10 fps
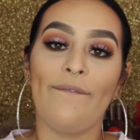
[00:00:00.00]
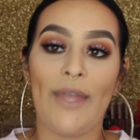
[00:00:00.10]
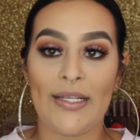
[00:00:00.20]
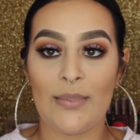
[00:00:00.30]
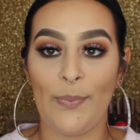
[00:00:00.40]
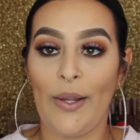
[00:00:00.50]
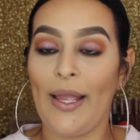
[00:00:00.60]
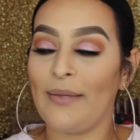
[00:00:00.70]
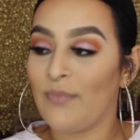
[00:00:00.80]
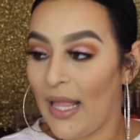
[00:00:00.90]
base
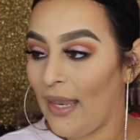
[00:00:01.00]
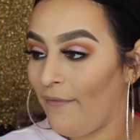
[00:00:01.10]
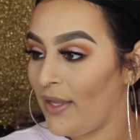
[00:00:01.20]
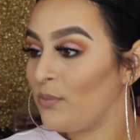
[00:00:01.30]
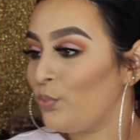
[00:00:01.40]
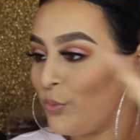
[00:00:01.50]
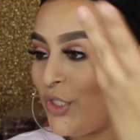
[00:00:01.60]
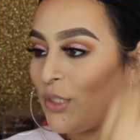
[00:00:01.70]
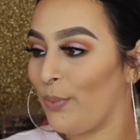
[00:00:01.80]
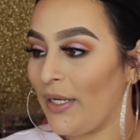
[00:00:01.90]
spray. I love it. It
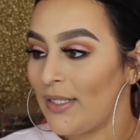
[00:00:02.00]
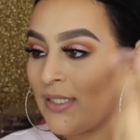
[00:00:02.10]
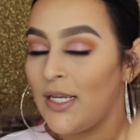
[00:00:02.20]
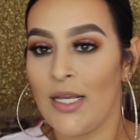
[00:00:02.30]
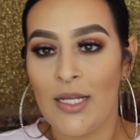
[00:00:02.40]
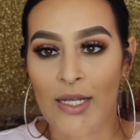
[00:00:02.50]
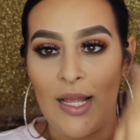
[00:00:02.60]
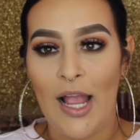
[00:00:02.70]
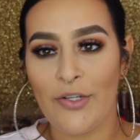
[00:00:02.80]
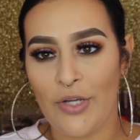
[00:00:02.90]
just brings
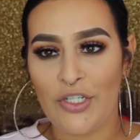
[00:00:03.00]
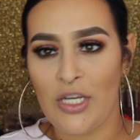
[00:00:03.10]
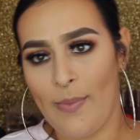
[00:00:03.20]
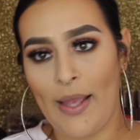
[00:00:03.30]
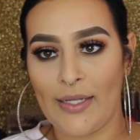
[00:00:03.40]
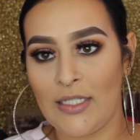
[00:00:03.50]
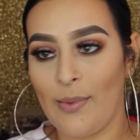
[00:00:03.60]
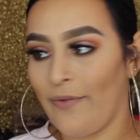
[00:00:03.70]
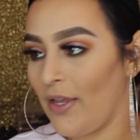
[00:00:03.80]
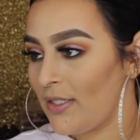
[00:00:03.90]
hydration back into
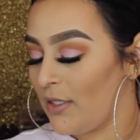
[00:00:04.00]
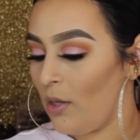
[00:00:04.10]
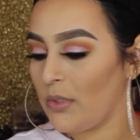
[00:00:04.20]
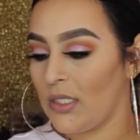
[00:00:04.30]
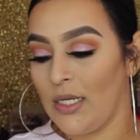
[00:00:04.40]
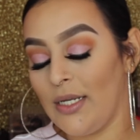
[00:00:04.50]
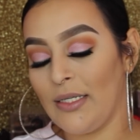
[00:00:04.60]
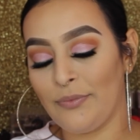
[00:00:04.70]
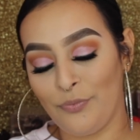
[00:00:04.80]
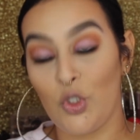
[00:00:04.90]
my face. So I'm just
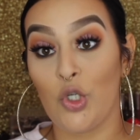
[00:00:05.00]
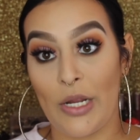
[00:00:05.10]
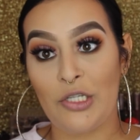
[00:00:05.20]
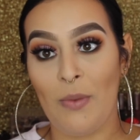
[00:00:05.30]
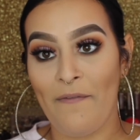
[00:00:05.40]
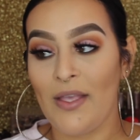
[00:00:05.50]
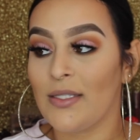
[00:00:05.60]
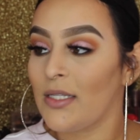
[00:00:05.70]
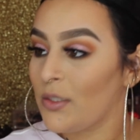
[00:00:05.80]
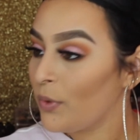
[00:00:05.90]
gonna drench my face
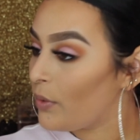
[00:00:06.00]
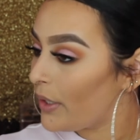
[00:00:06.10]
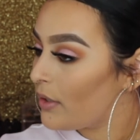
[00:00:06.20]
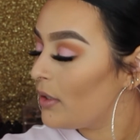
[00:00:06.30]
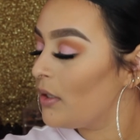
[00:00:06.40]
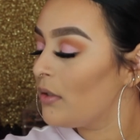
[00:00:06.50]
in this real quick.